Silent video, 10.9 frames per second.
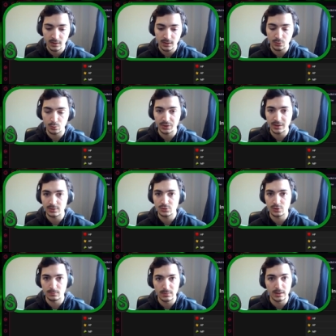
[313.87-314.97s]
And what that
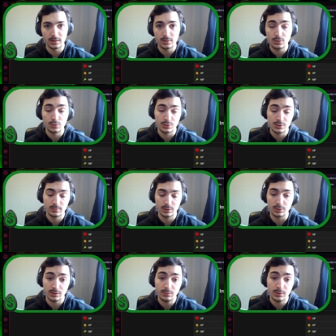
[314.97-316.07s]
should mean, or you
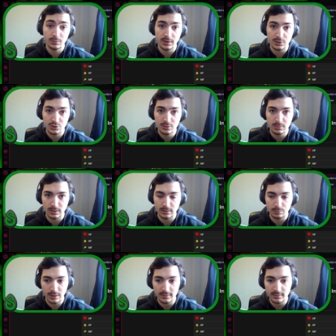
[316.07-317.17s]
know, that what that should mean in
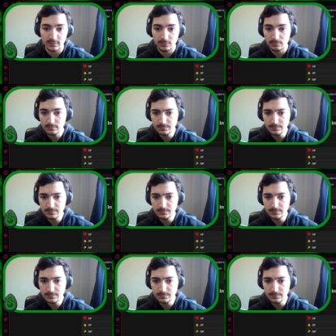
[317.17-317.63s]
practice